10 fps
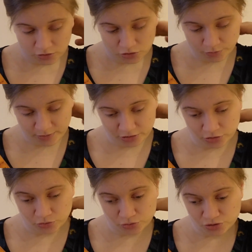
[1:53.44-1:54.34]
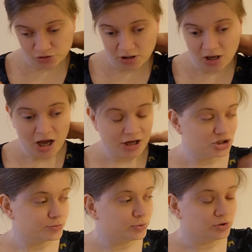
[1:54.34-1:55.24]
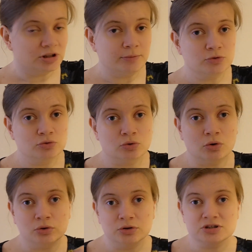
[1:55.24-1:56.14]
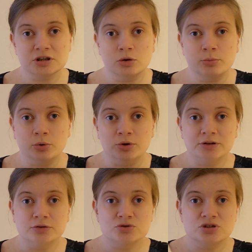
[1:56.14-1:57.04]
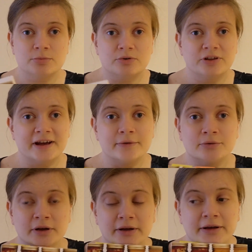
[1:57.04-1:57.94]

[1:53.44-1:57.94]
tomatoes and just putting them on slow boil to simmer down,